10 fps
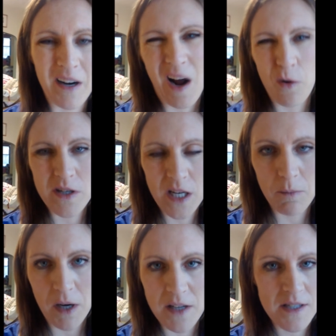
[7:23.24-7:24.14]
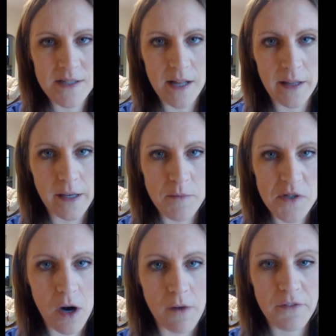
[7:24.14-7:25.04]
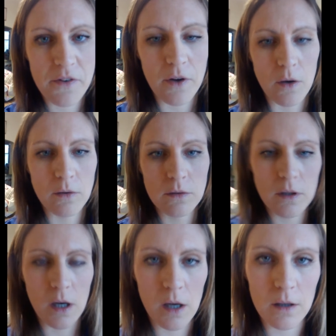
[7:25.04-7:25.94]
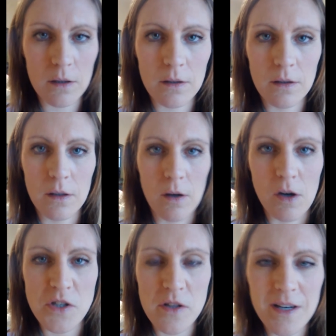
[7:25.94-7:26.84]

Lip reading: an hour and 10 minutes because I like them soft. So on to